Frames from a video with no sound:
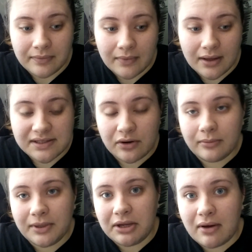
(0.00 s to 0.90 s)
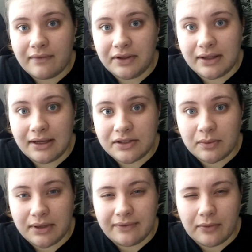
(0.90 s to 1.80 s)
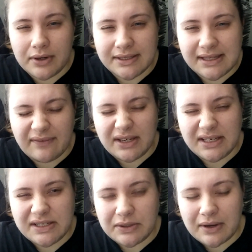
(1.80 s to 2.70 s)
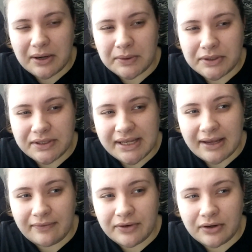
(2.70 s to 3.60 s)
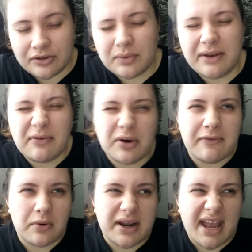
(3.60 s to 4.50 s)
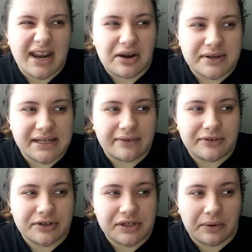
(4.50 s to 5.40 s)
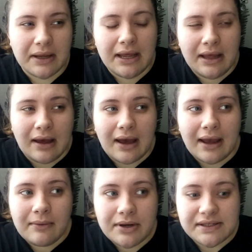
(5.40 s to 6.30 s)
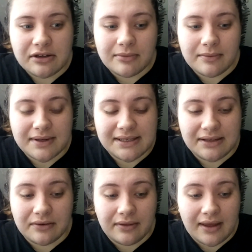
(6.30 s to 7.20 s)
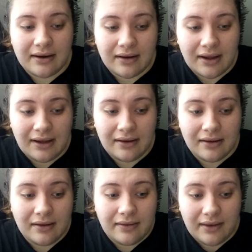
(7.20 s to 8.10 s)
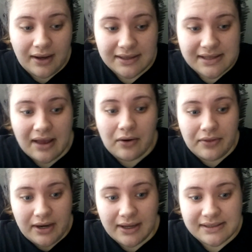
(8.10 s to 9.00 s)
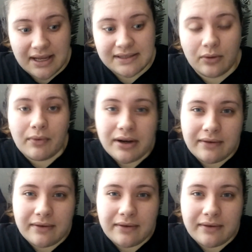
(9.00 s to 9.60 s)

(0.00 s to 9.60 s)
because normally you ovulate twenty-four to seventy-two hours after, twenty-four to forty-eight hours after. So I would assume it was either that night, the next night, or the next night. So one